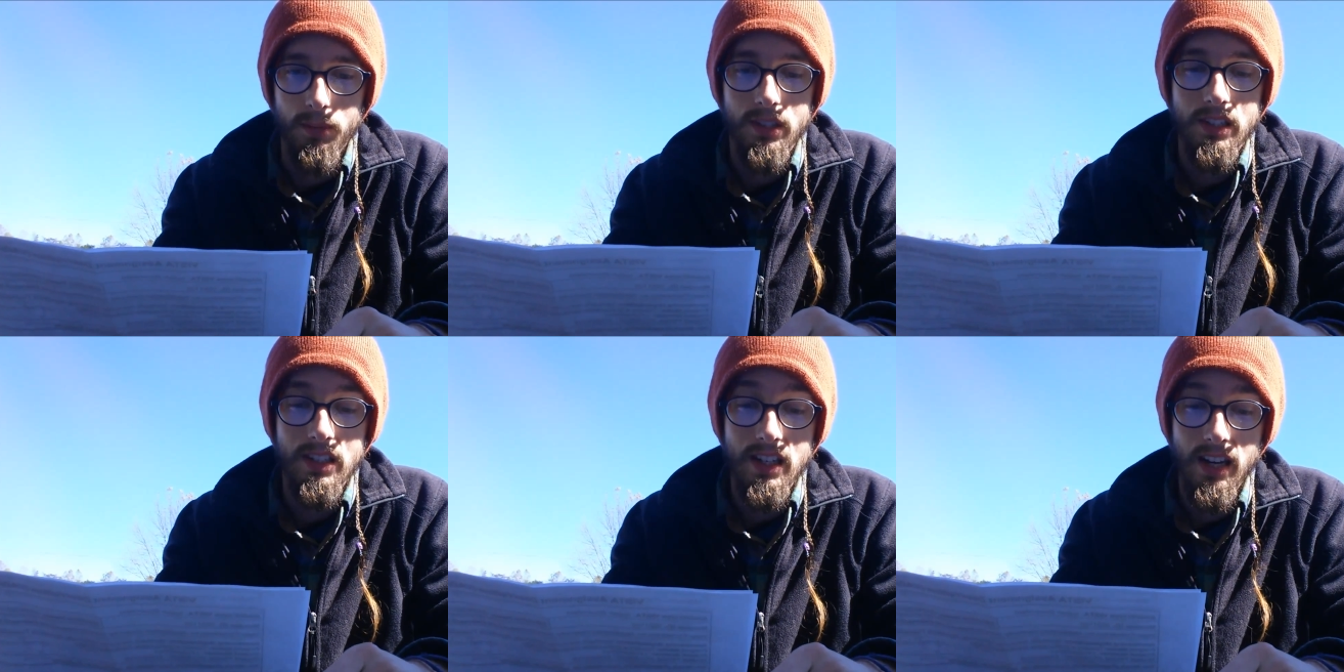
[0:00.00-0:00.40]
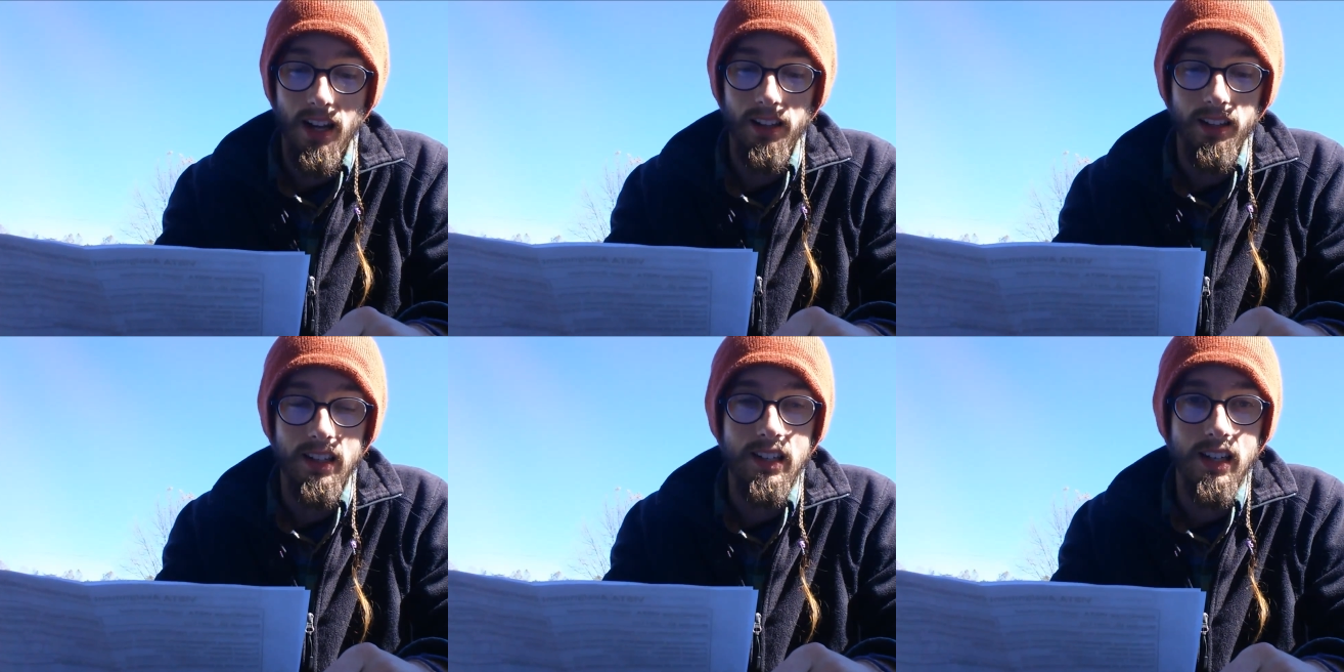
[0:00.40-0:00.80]

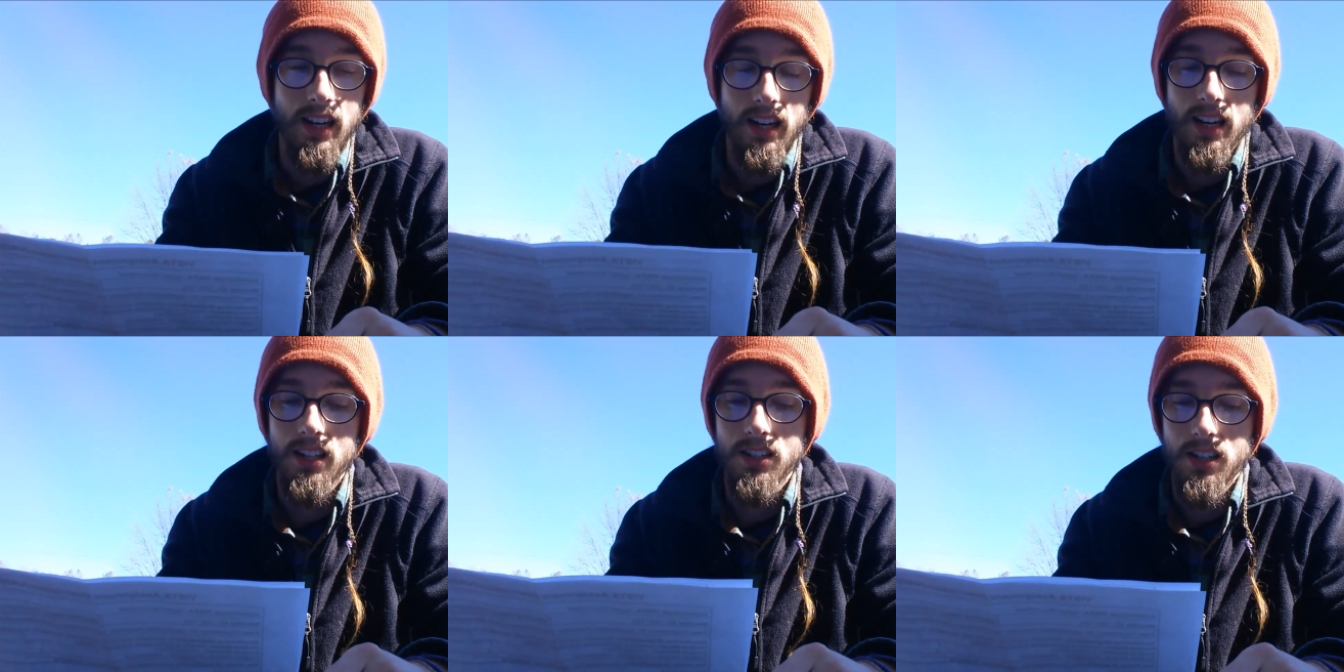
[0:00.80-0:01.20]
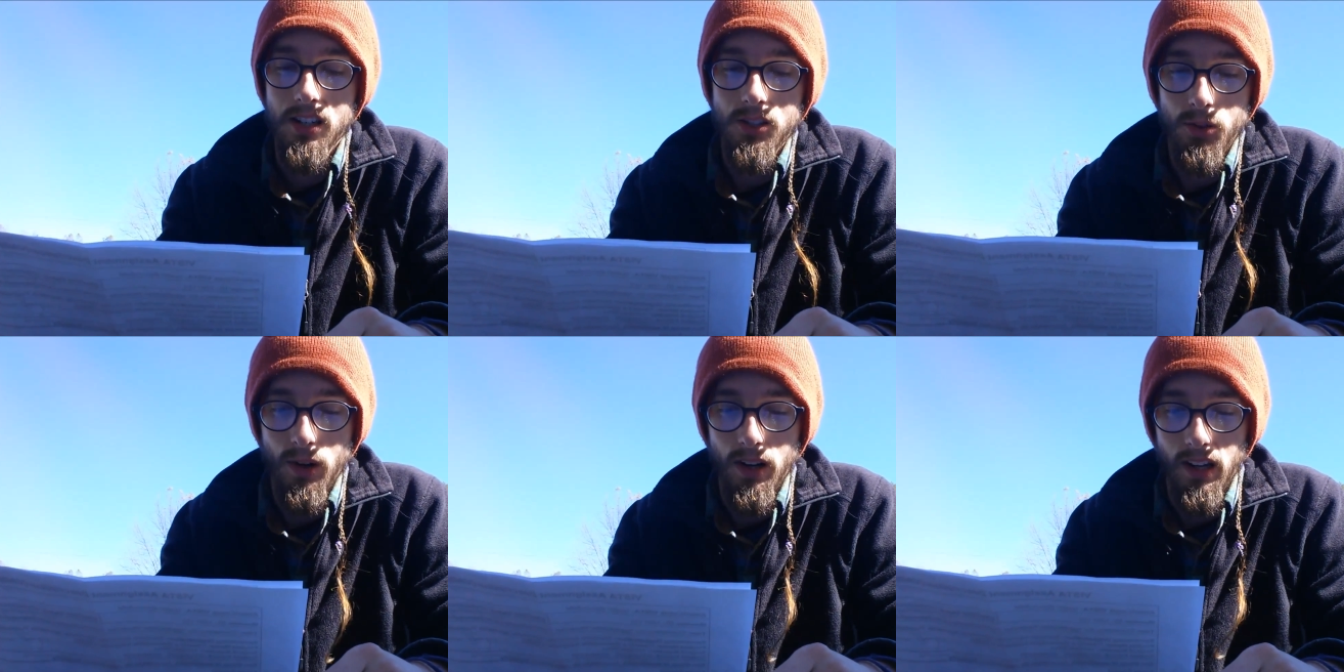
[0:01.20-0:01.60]
CLE,
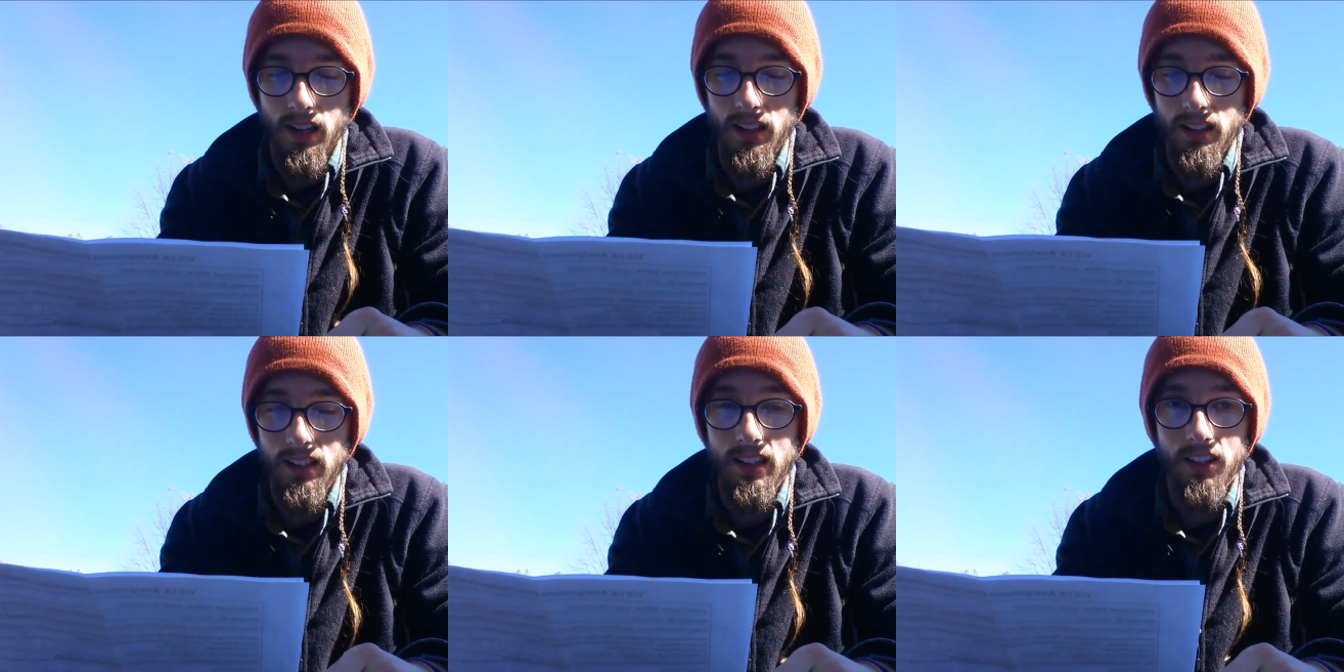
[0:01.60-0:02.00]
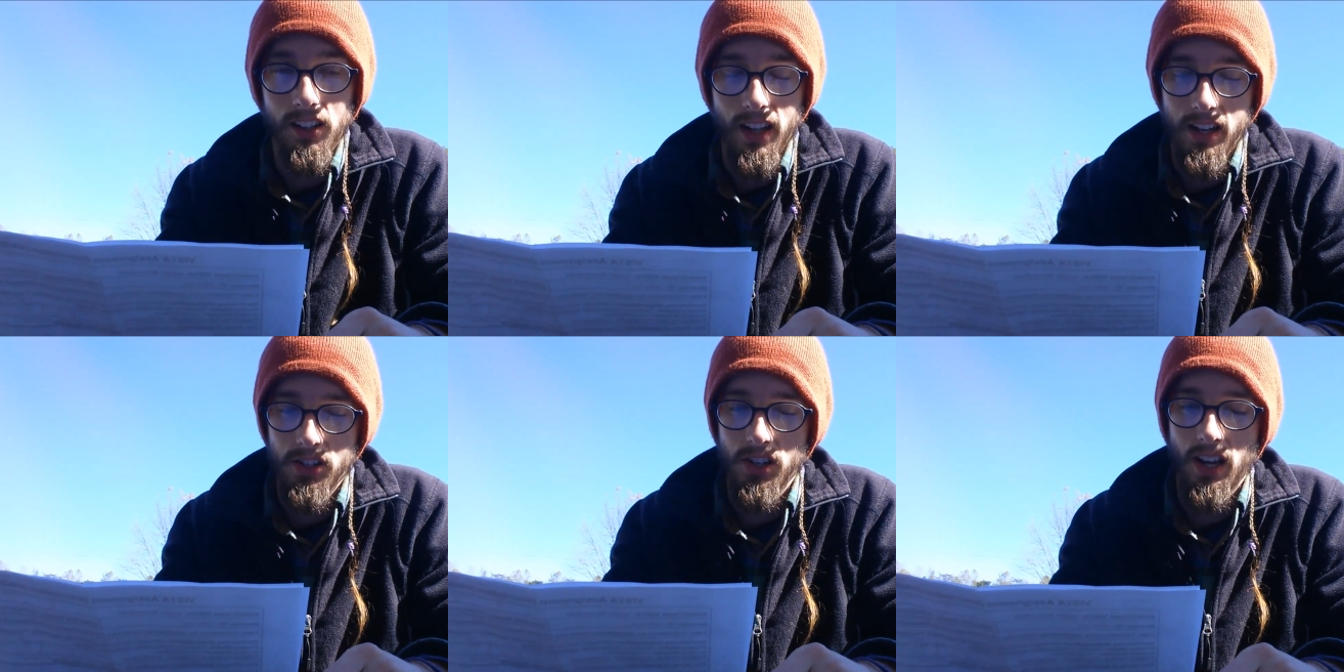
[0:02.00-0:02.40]
continuing
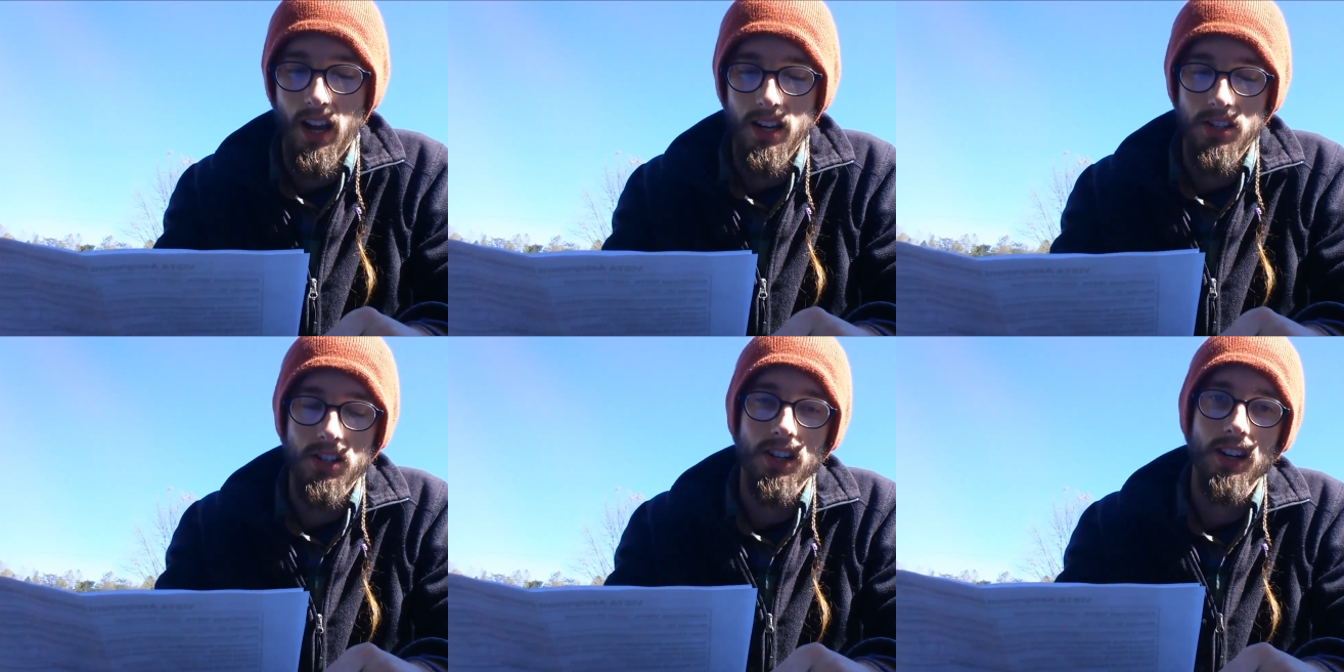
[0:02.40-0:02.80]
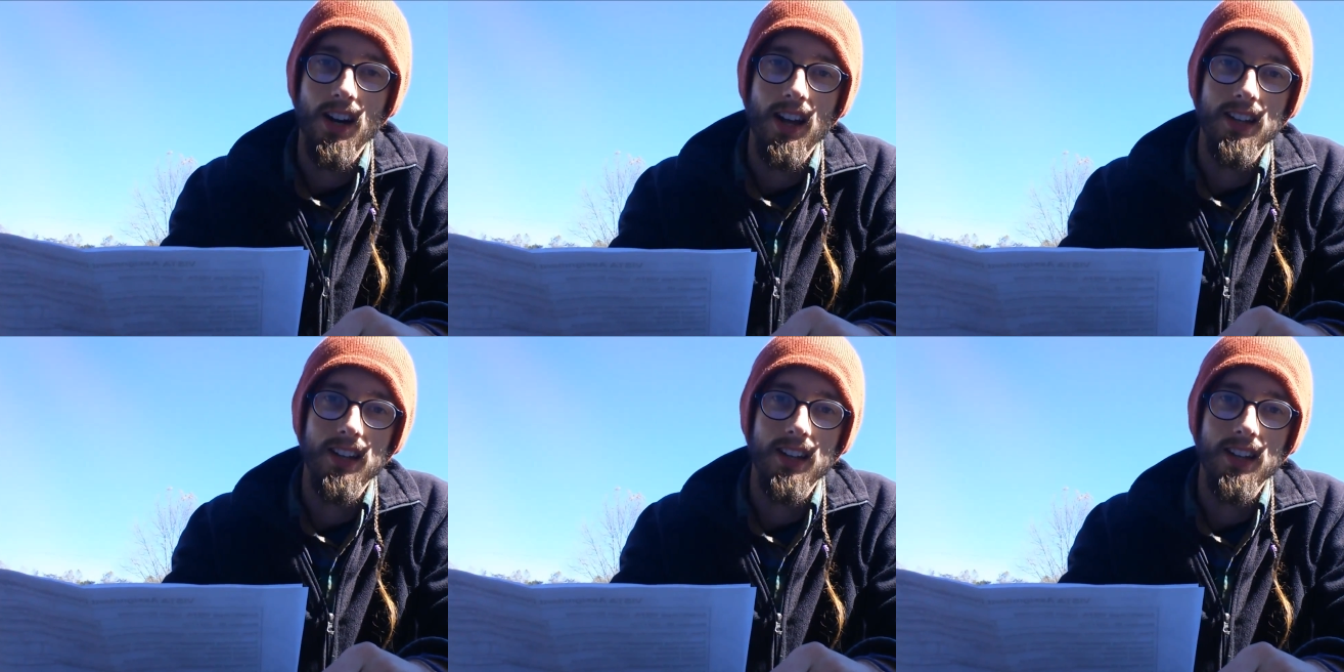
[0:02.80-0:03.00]
legal education,